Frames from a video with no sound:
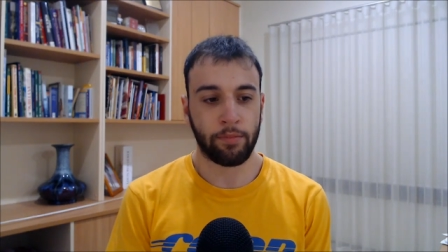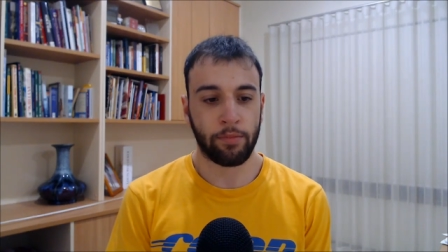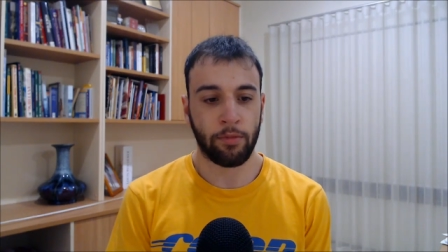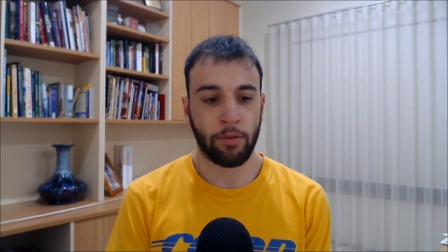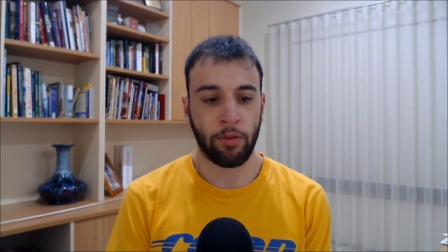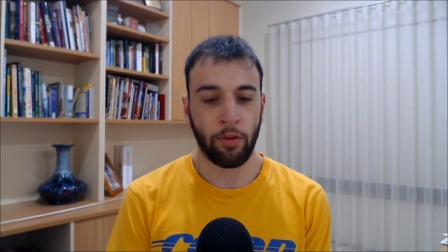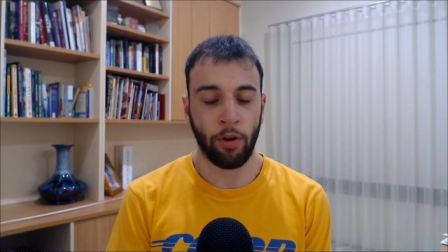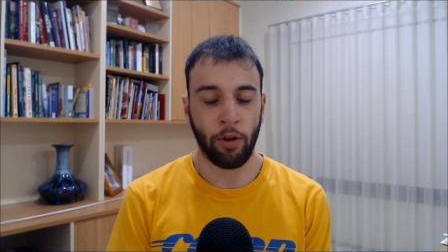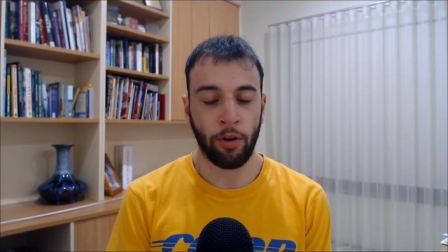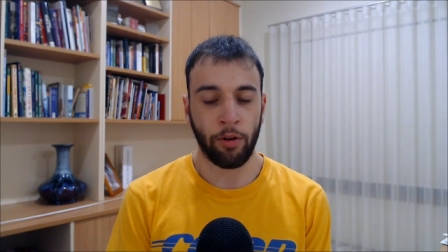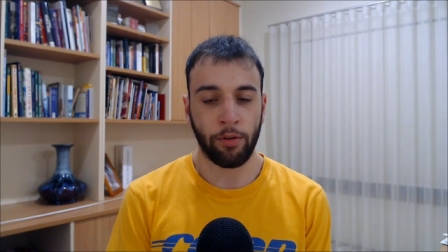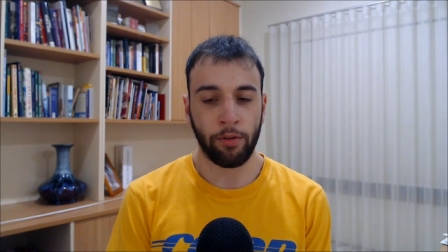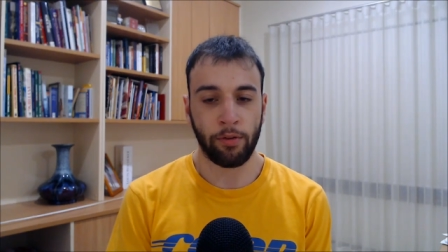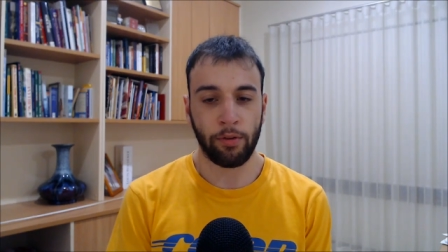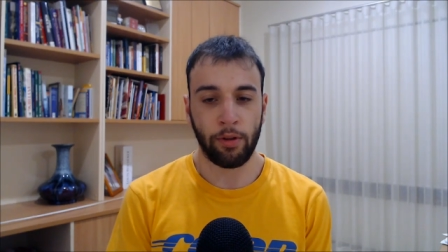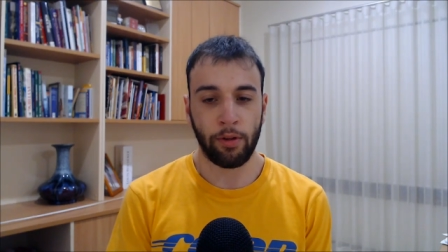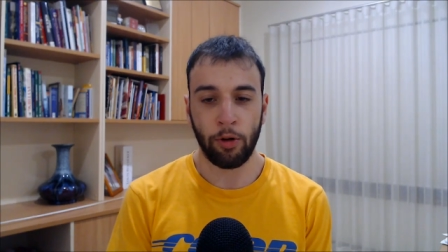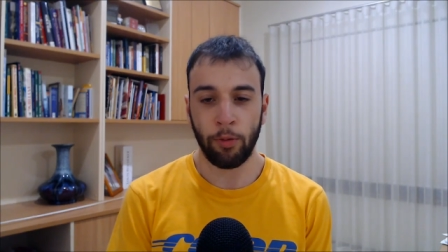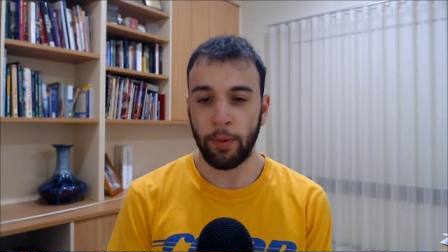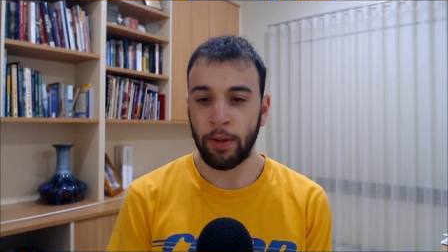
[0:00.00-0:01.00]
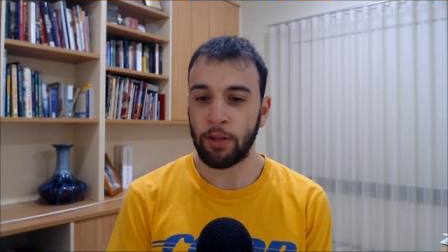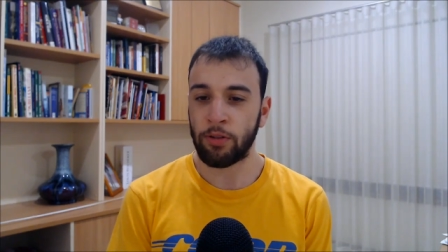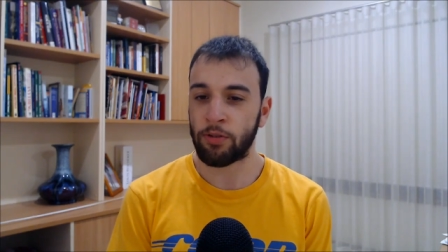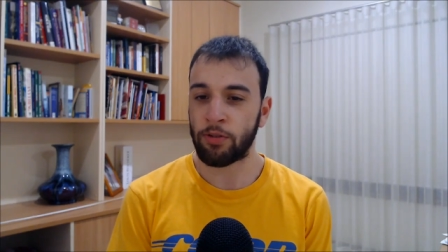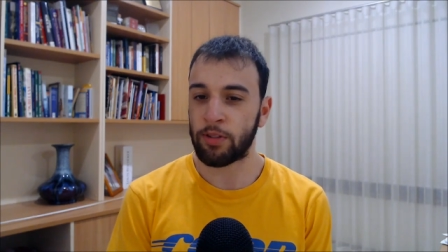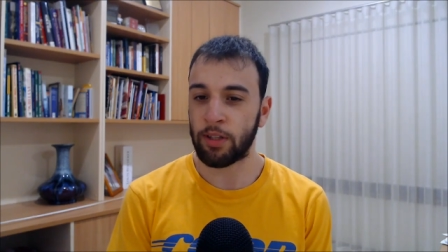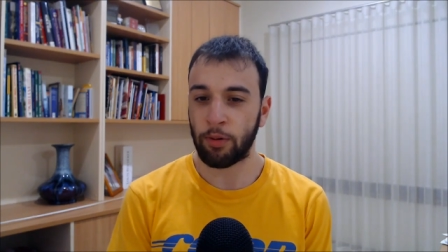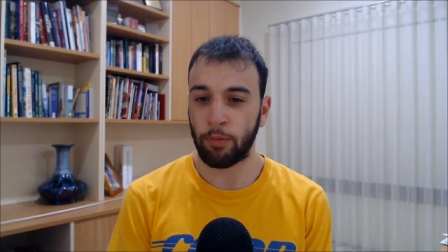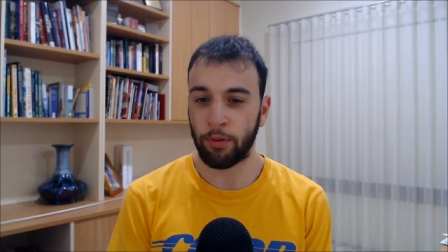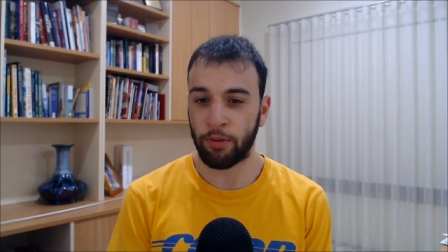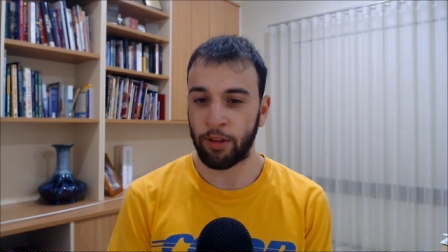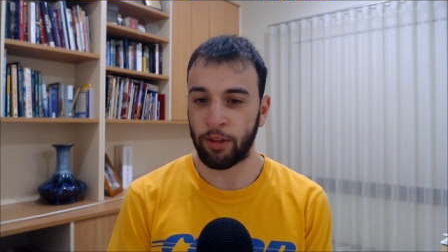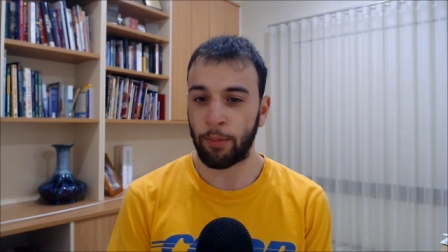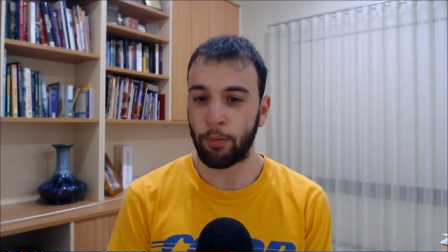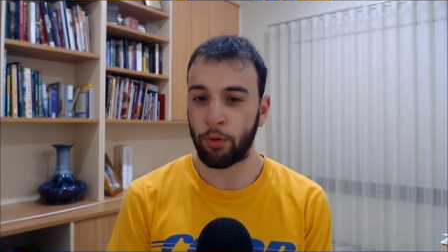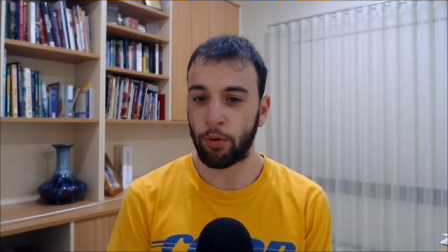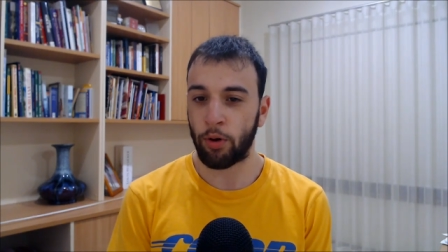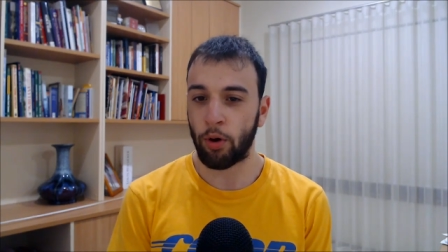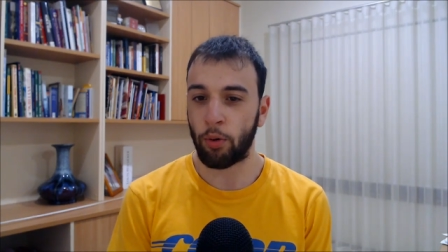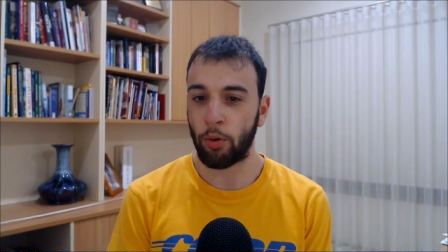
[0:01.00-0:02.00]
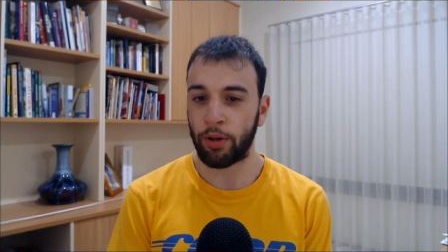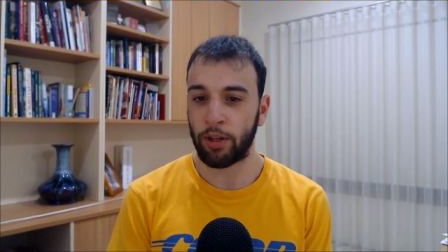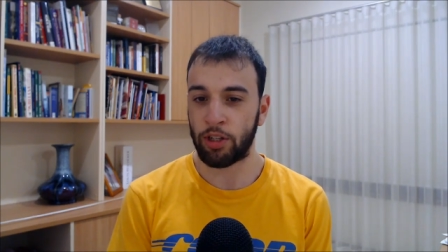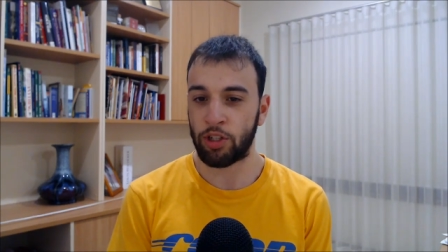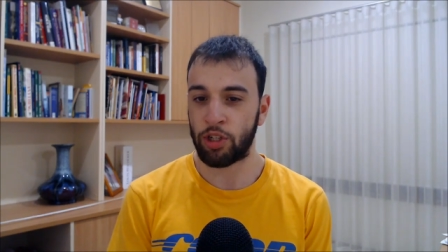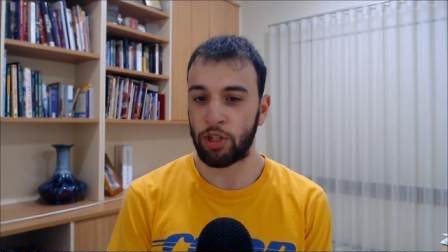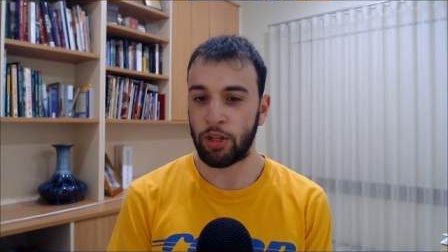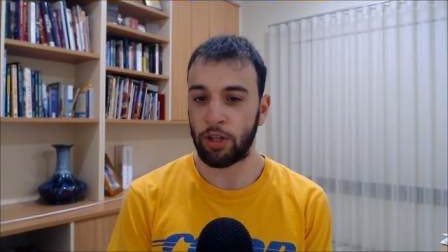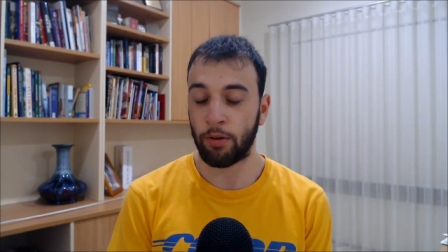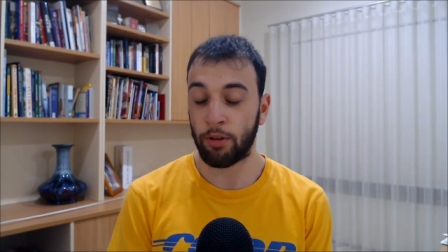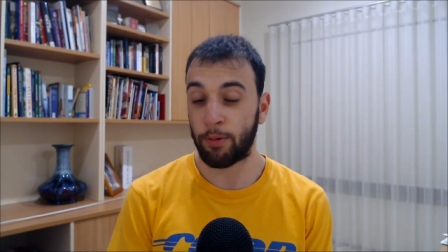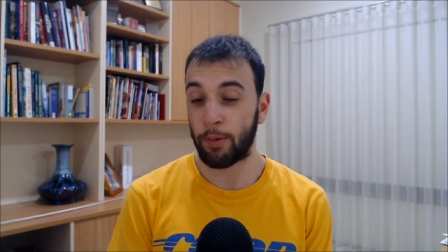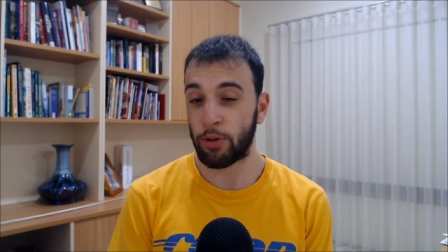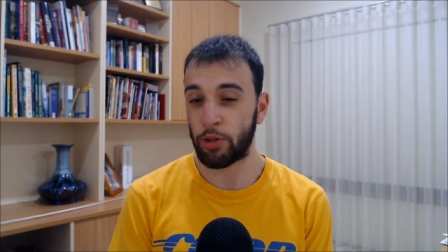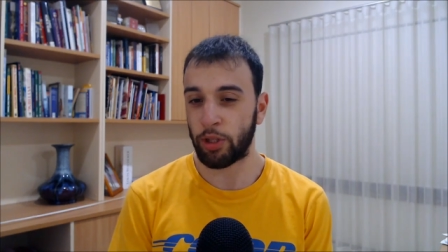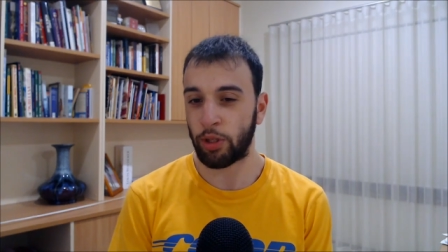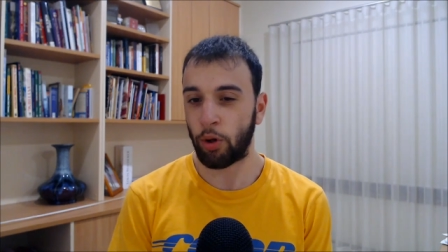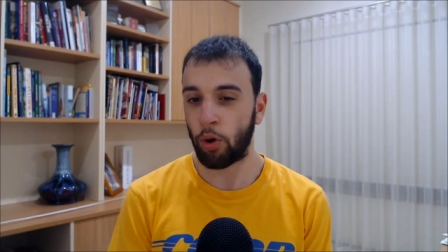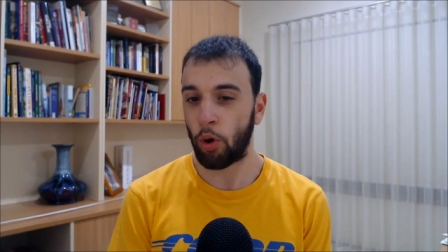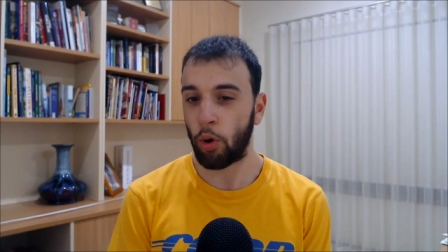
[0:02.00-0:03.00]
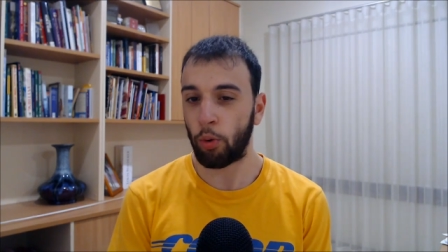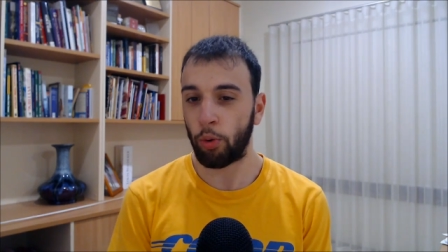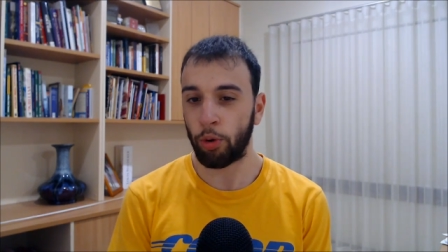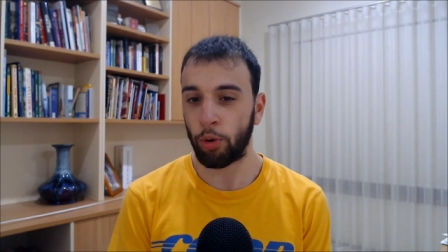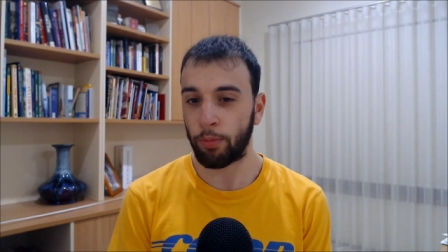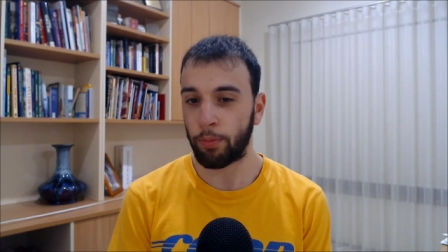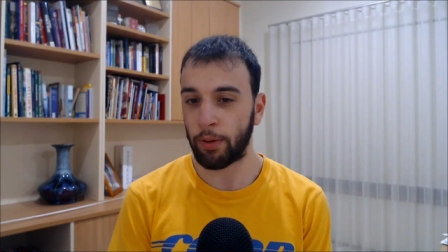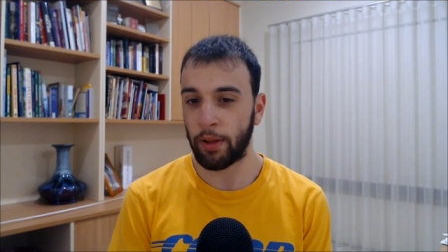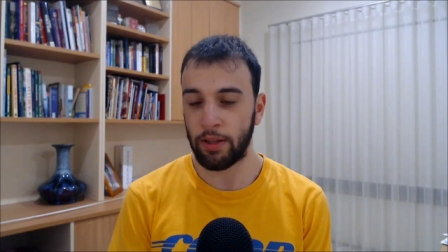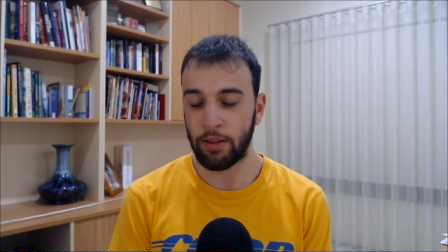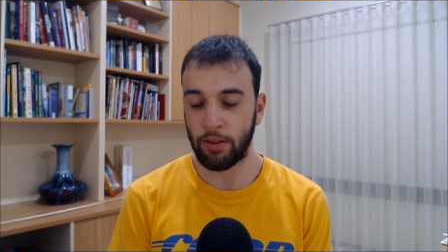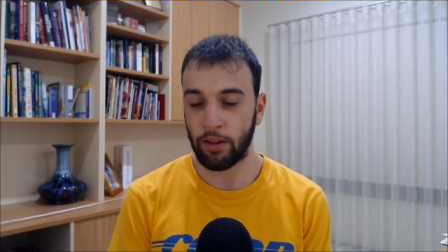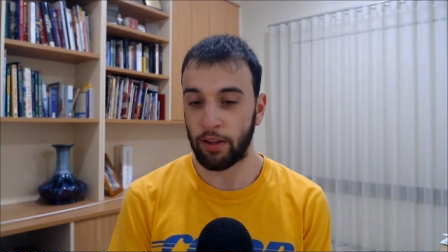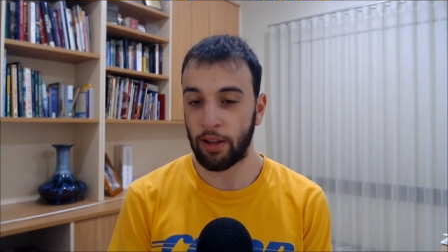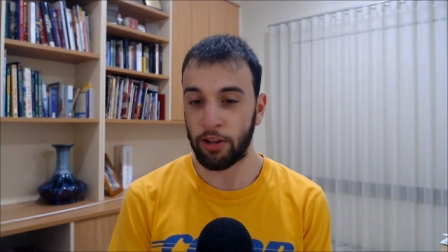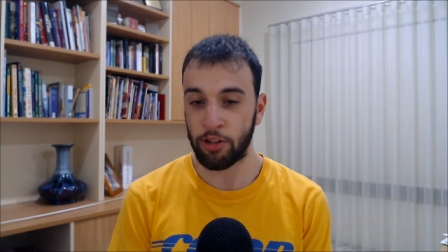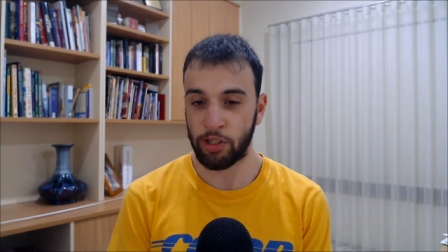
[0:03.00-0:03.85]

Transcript: So it'll be interesting with Zeeble and Hall next year, especially Hall, who plays the largely